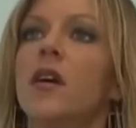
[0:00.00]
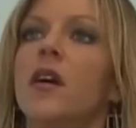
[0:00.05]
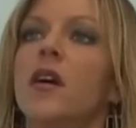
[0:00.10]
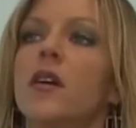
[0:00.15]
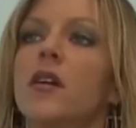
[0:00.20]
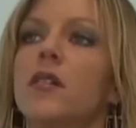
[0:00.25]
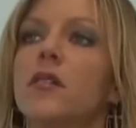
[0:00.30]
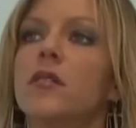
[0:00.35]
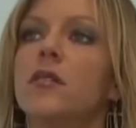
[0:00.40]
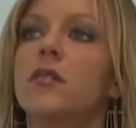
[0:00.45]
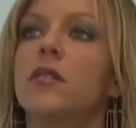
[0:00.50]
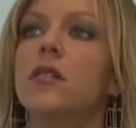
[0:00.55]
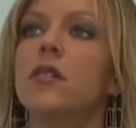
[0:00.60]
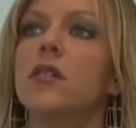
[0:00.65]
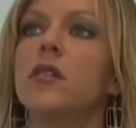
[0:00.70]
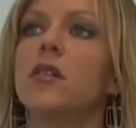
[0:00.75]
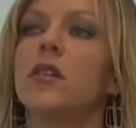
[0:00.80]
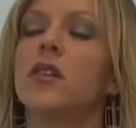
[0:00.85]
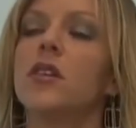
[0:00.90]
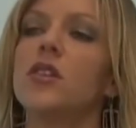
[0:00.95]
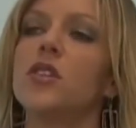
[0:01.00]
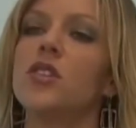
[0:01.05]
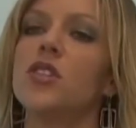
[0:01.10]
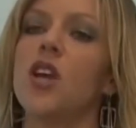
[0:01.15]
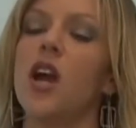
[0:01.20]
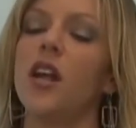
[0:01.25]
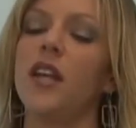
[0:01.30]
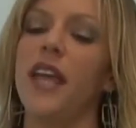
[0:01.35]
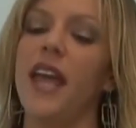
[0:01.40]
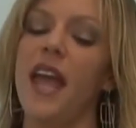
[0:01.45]
Who is it?
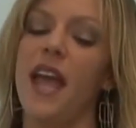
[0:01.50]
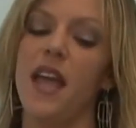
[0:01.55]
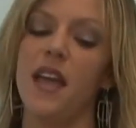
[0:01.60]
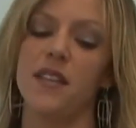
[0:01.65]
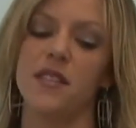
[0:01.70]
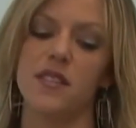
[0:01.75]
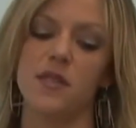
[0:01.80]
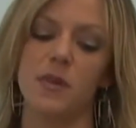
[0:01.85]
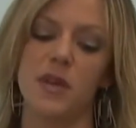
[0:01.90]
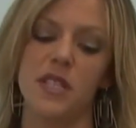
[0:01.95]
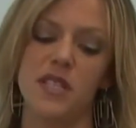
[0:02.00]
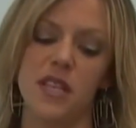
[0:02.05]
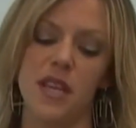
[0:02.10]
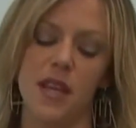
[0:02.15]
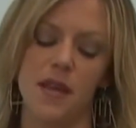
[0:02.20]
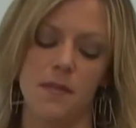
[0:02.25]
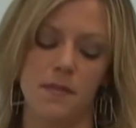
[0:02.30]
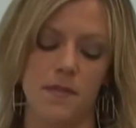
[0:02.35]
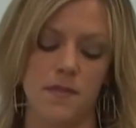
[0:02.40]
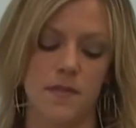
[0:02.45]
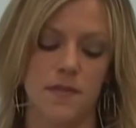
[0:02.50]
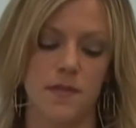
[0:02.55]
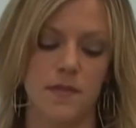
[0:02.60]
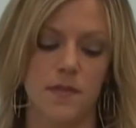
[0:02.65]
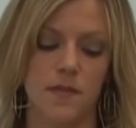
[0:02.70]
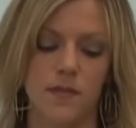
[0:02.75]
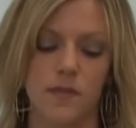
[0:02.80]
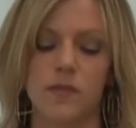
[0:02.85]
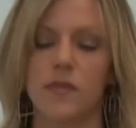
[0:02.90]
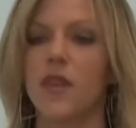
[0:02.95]
Charlie hey, it's Sweet Dee.
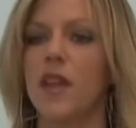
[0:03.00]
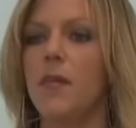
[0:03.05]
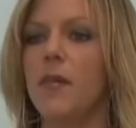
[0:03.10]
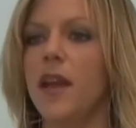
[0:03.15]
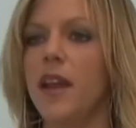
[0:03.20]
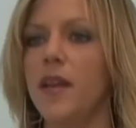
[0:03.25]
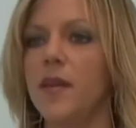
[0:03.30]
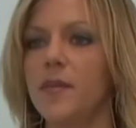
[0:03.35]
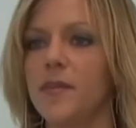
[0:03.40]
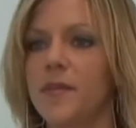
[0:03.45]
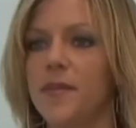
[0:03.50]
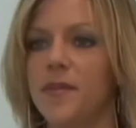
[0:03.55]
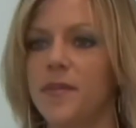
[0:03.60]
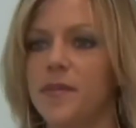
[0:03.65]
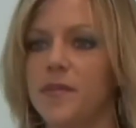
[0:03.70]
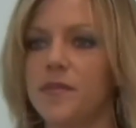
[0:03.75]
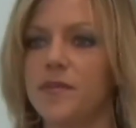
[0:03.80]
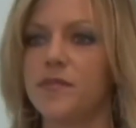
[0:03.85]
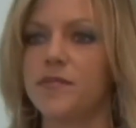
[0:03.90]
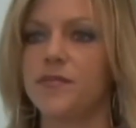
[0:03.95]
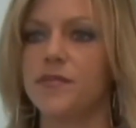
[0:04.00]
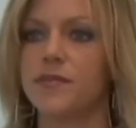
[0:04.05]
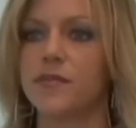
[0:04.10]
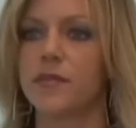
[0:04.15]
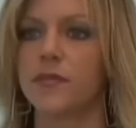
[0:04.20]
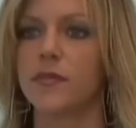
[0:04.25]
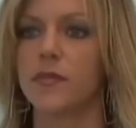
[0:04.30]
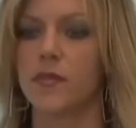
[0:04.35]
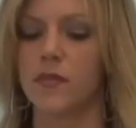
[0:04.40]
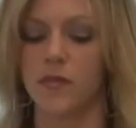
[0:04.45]
Hey, buddy. Hey,
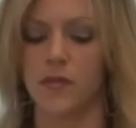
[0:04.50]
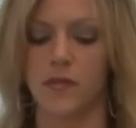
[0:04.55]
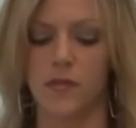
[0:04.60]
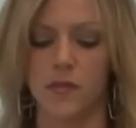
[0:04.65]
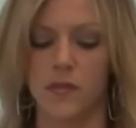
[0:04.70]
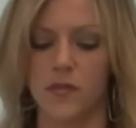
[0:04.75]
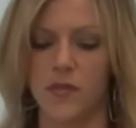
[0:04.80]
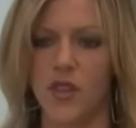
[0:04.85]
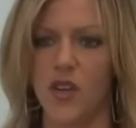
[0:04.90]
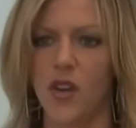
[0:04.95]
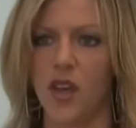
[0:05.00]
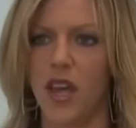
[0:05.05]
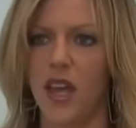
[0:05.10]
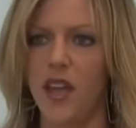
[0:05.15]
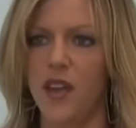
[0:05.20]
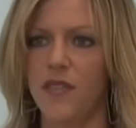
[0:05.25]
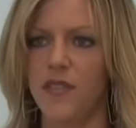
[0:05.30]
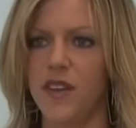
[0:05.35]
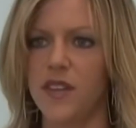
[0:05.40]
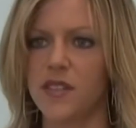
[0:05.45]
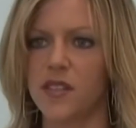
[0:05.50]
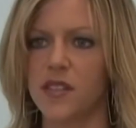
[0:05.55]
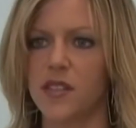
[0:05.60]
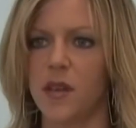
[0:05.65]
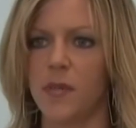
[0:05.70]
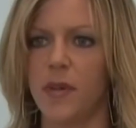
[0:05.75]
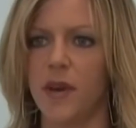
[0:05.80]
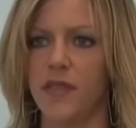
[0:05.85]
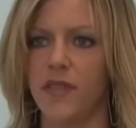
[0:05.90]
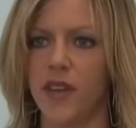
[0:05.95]
Dee. You okay? Your face looks
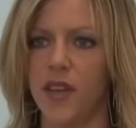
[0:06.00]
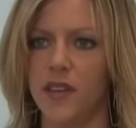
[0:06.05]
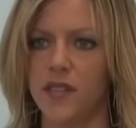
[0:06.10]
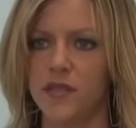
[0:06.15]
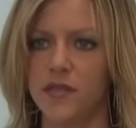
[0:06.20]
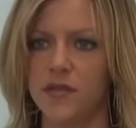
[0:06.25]
all puffy.